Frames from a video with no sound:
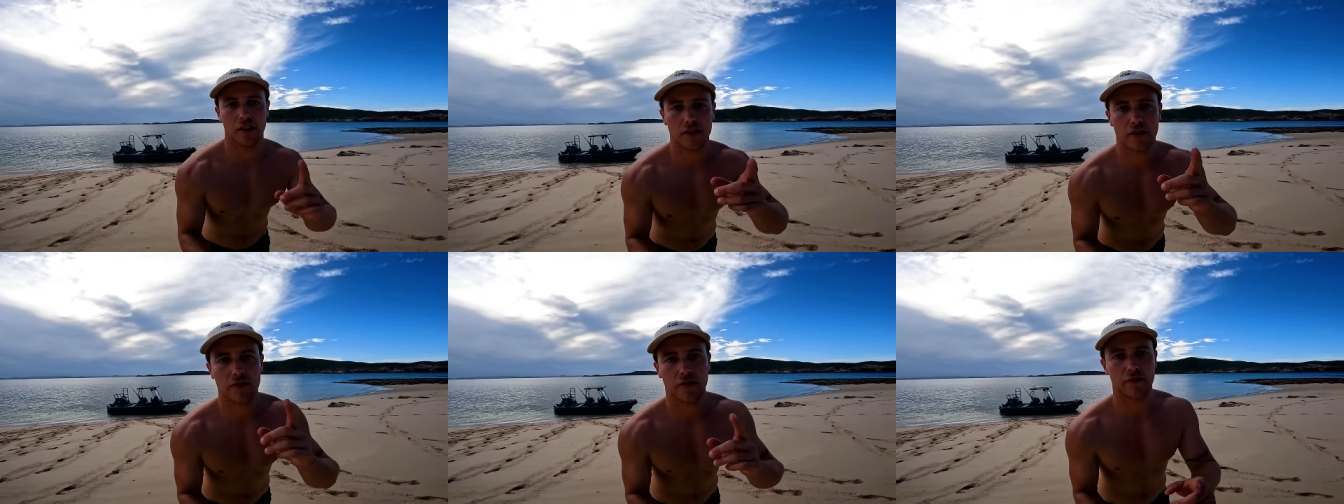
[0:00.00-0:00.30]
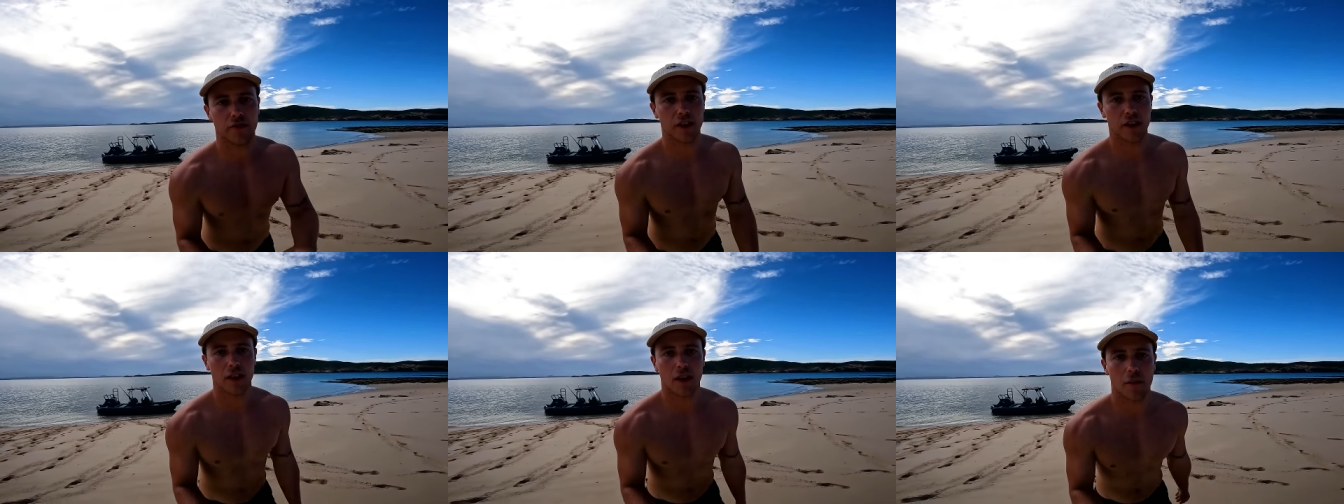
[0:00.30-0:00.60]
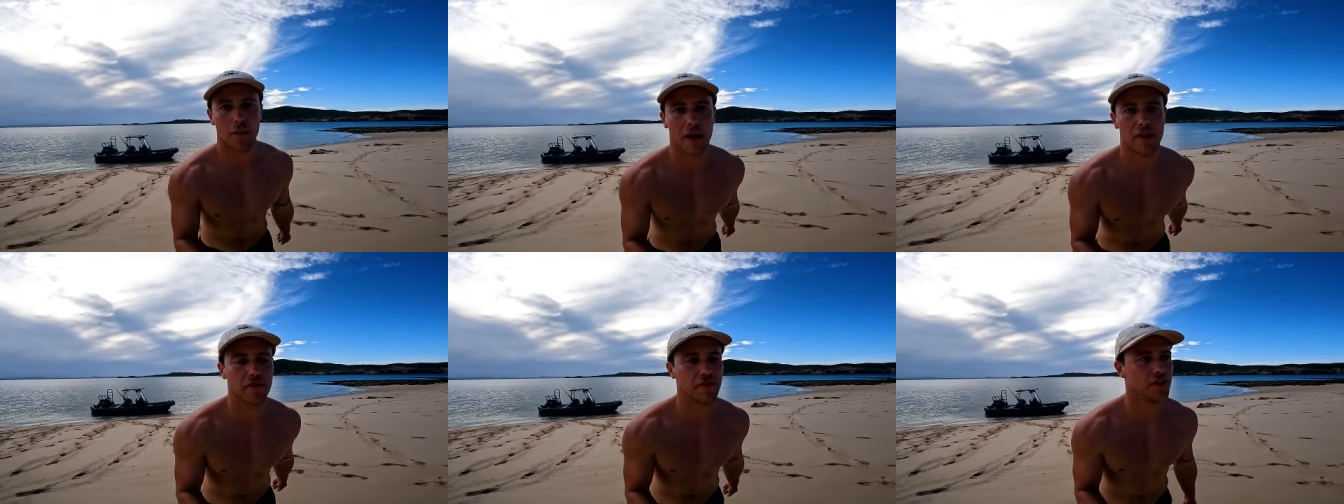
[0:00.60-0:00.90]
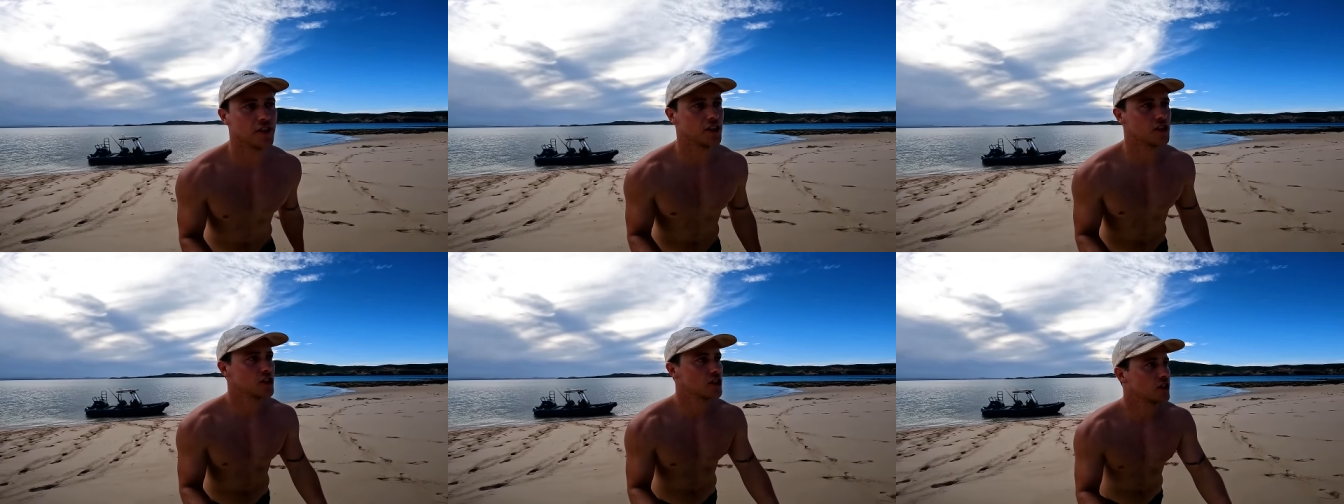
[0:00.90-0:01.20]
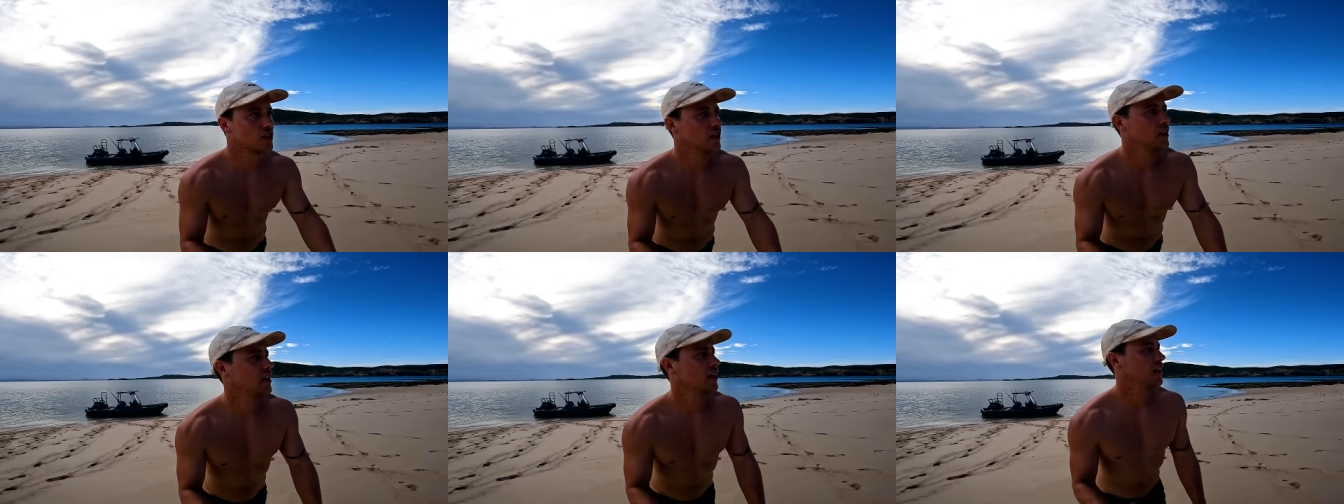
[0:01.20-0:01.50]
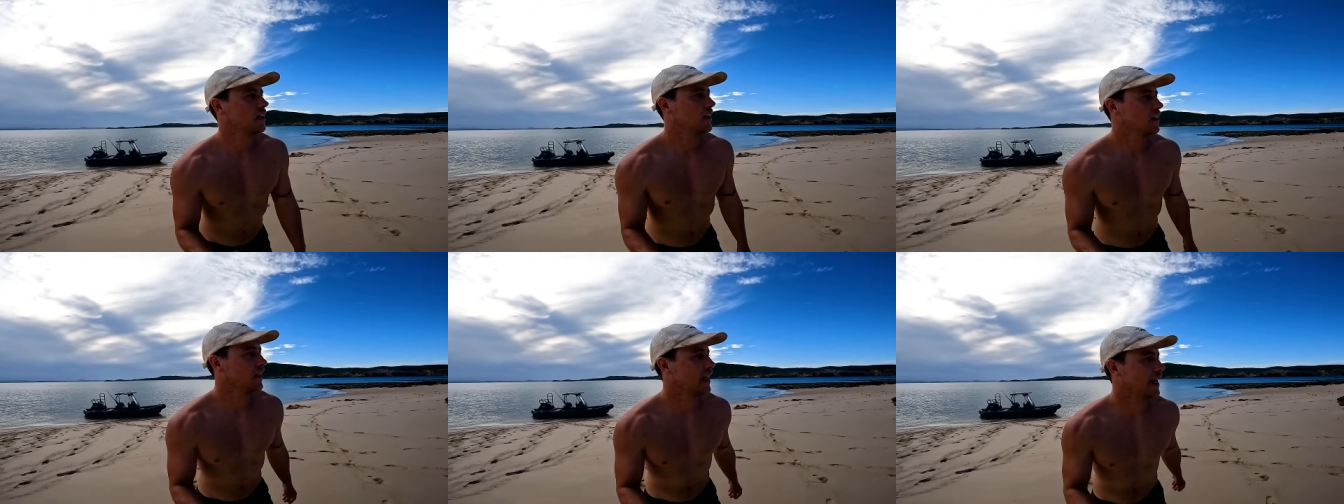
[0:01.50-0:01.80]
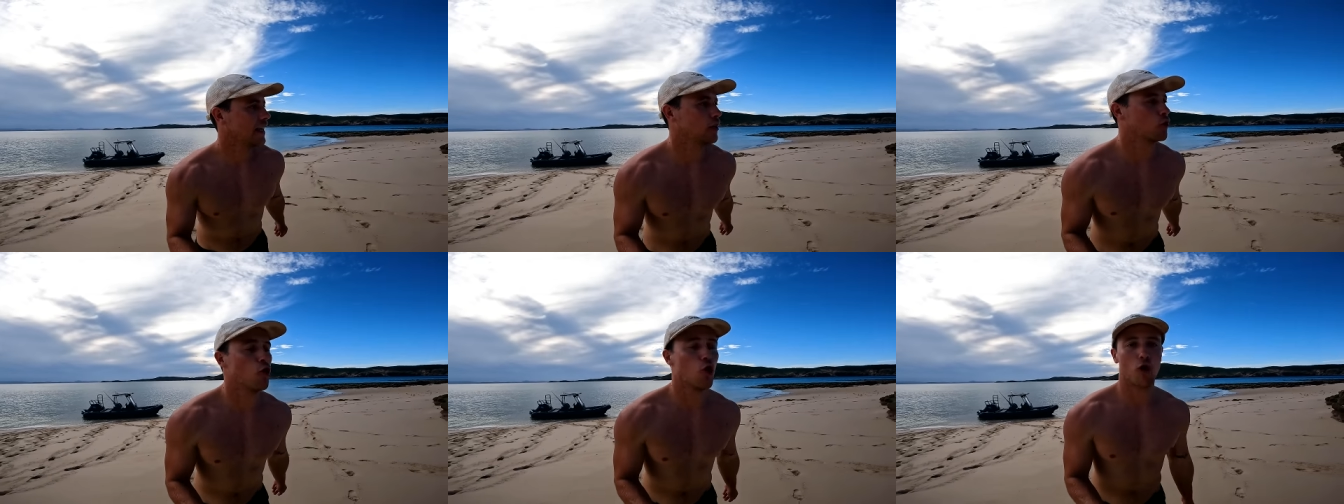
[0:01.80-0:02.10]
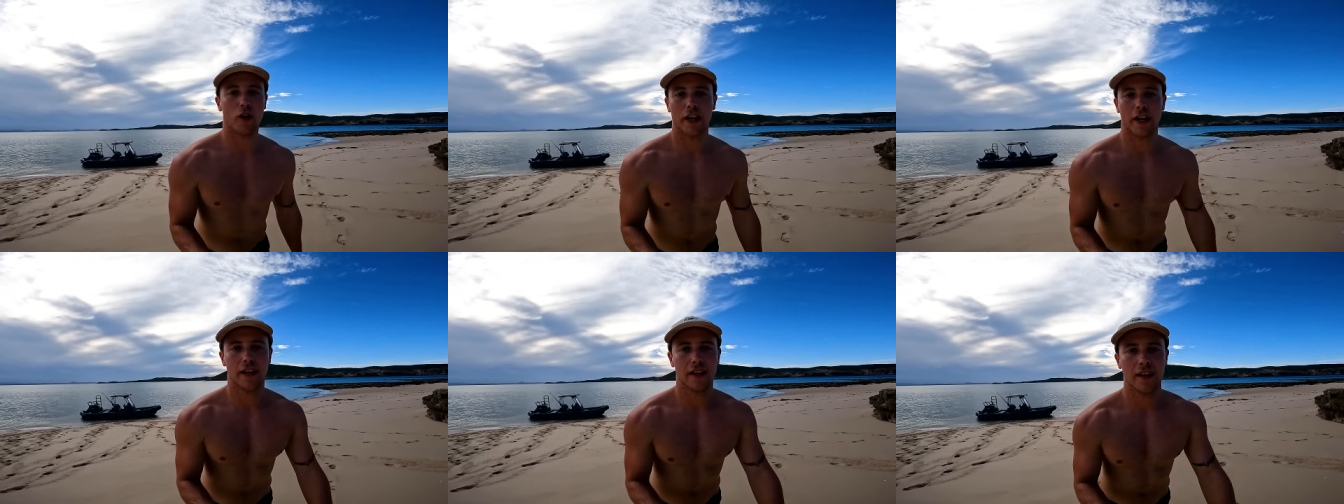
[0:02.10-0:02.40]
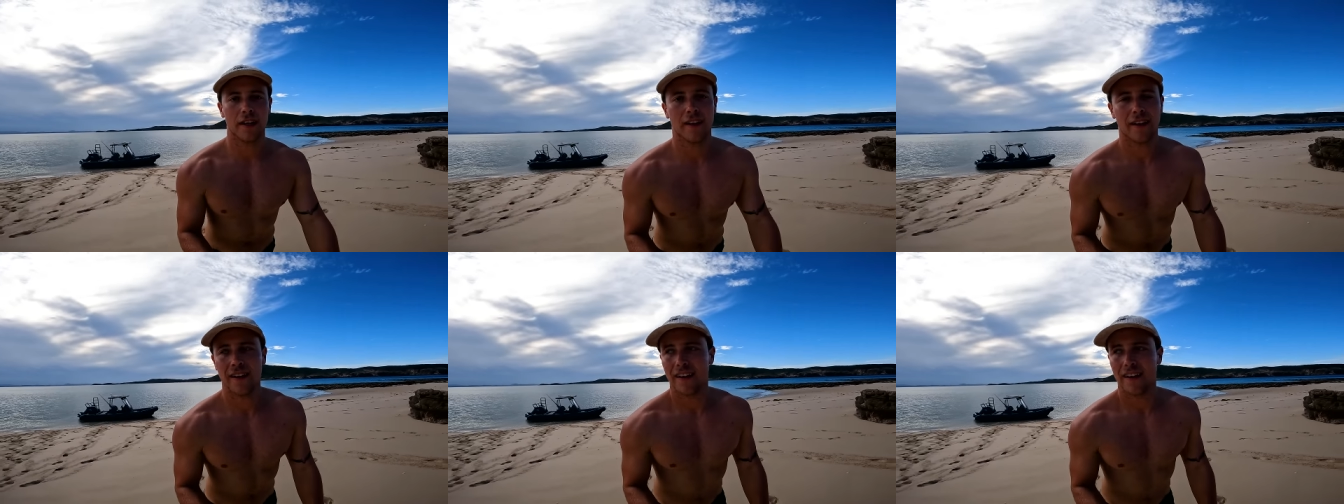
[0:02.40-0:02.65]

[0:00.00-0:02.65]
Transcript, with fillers: is fill it up that fish, get it cooking,